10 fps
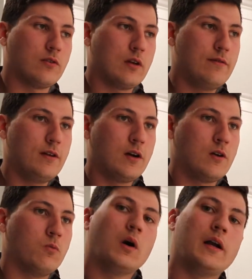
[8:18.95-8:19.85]
So I
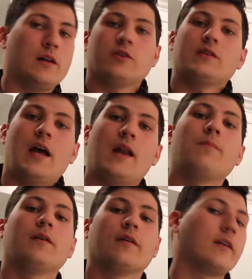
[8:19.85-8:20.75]
figured why not just add it,
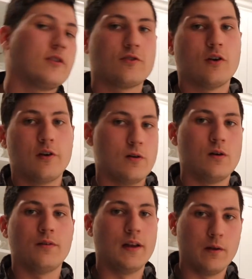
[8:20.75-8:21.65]
because I could just turn it
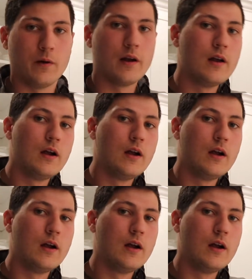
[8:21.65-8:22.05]
off anyway.